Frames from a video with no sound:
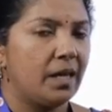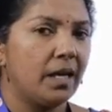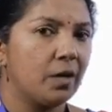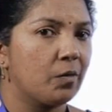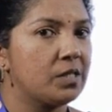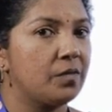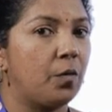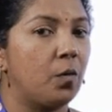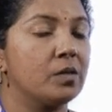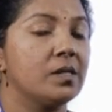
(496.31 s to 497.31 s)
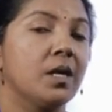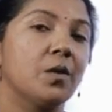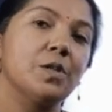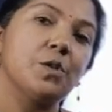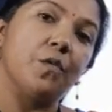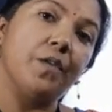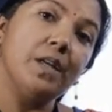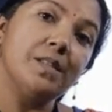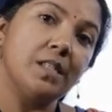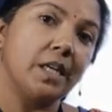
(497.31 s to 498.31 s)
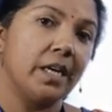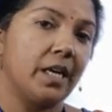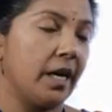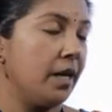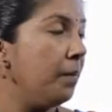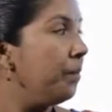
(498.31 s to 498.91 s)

That equation follows the equation of a straight line.